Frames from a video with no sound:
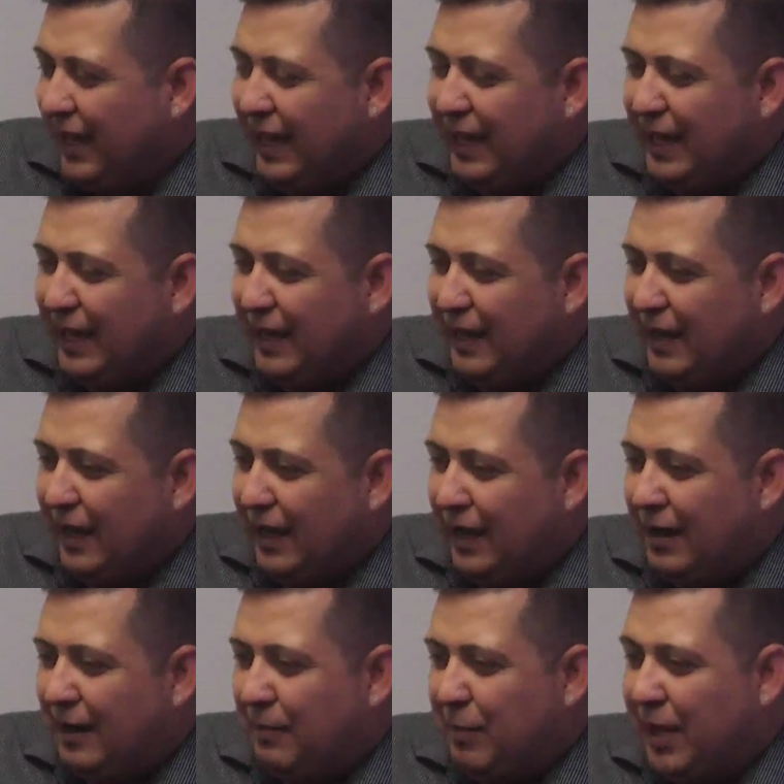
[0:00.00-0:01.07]
And
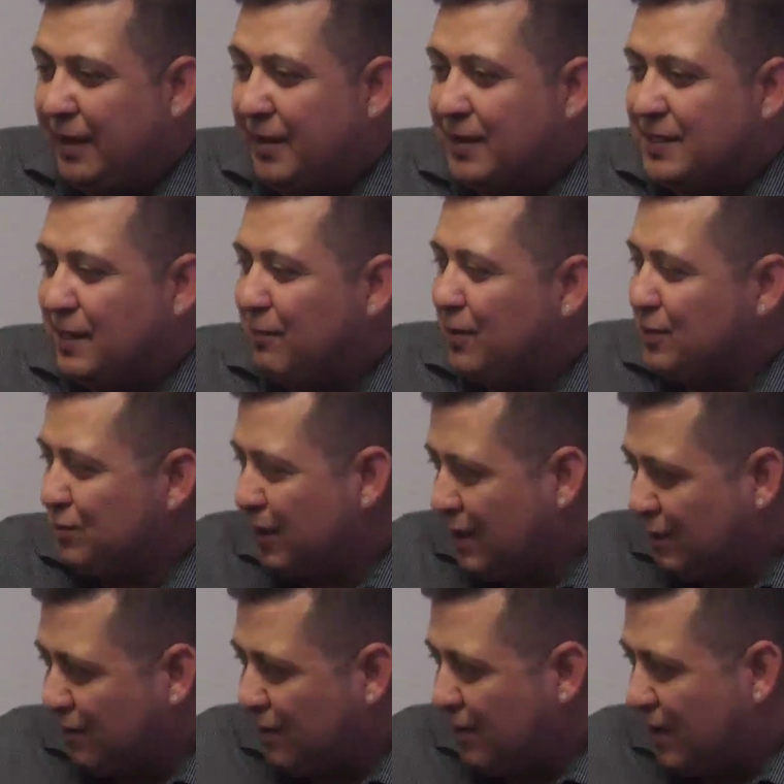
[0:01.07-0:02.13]
at that time I was
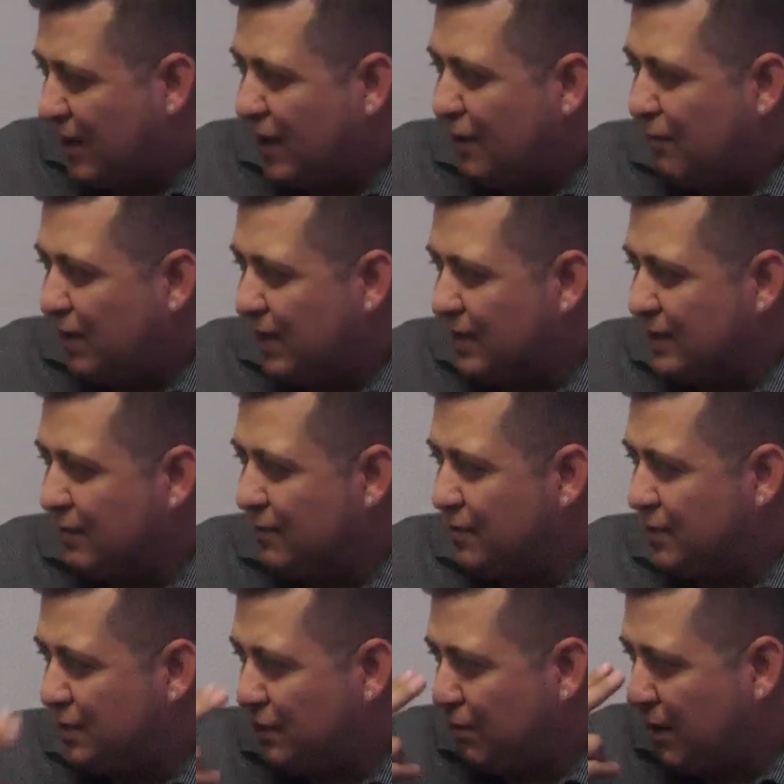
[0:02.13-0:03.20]
walking with the king because I
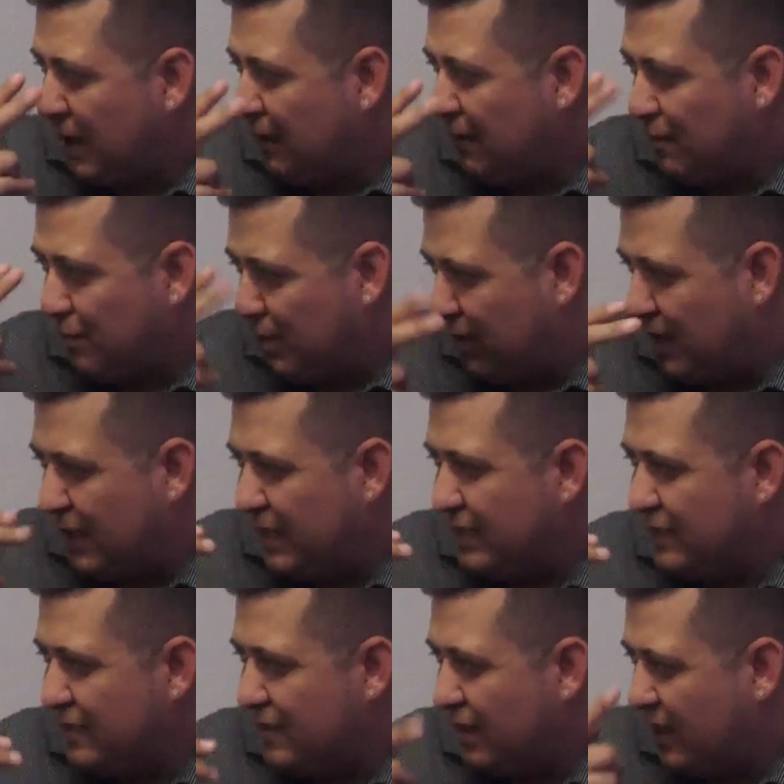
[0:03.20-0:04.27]
was still blind from both
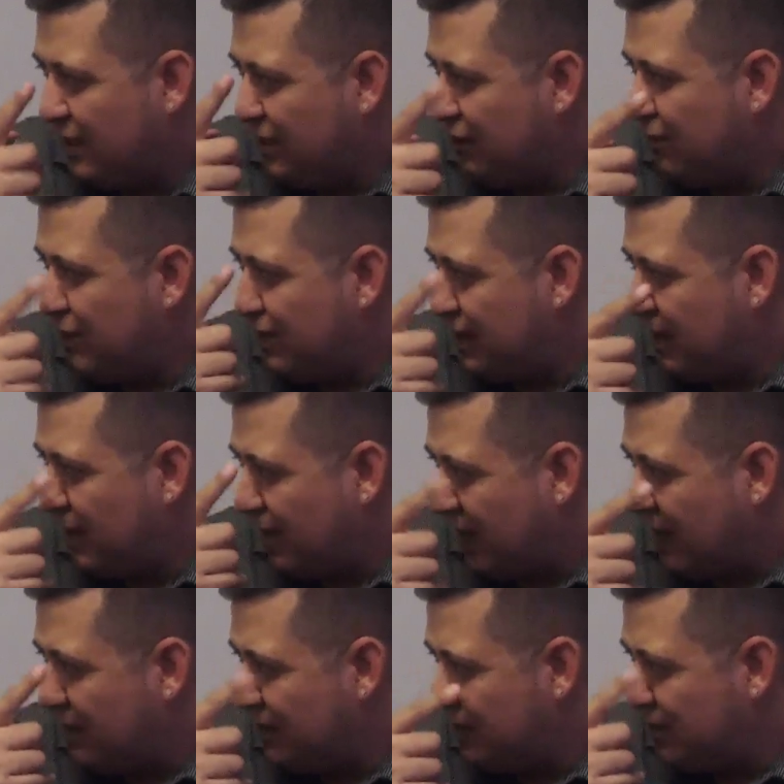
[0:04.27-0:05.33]
eyes. I just recently
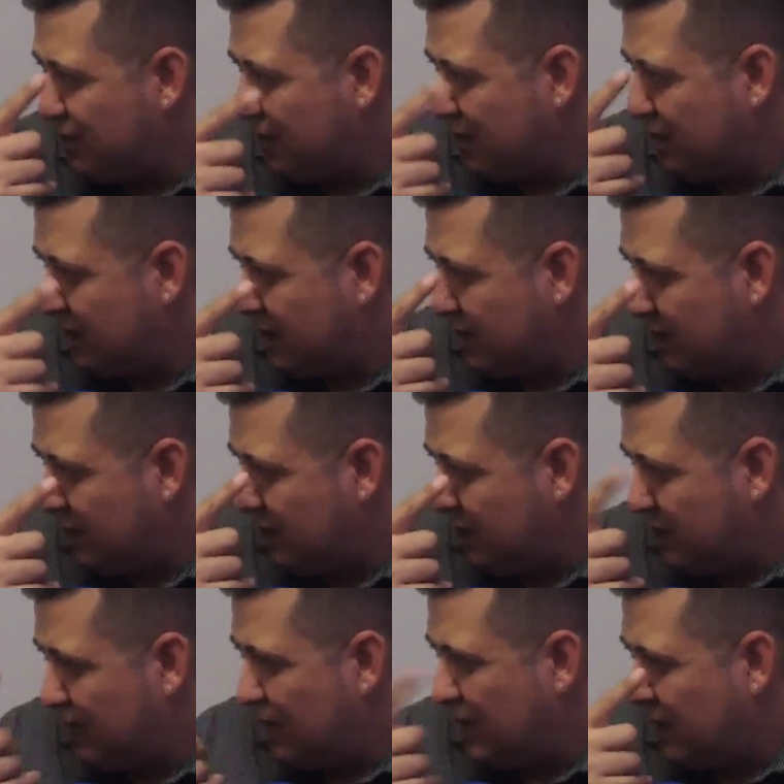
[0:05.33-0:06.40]
got a surgery and
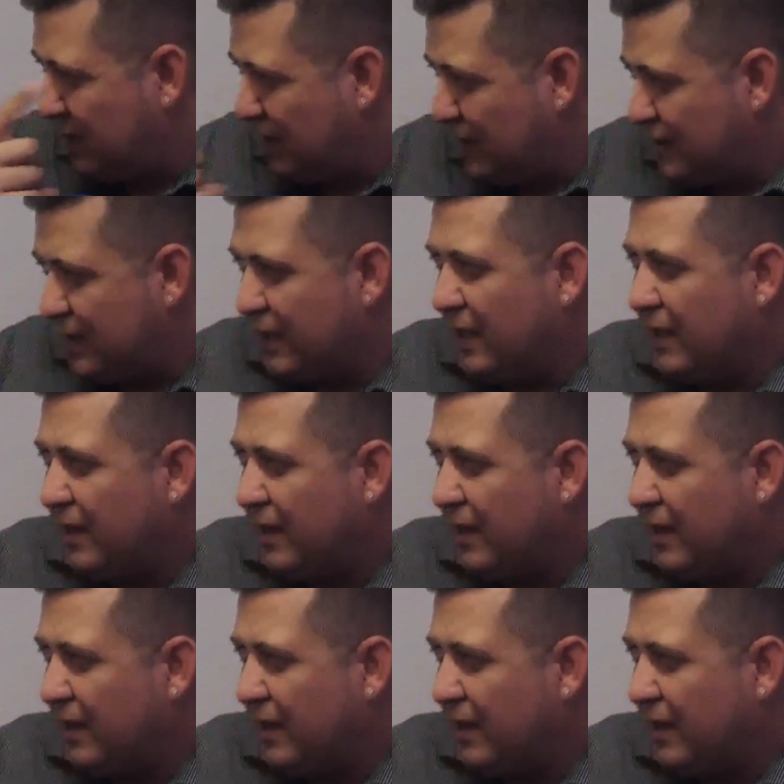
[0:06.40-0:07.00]
started seeing out of this eye.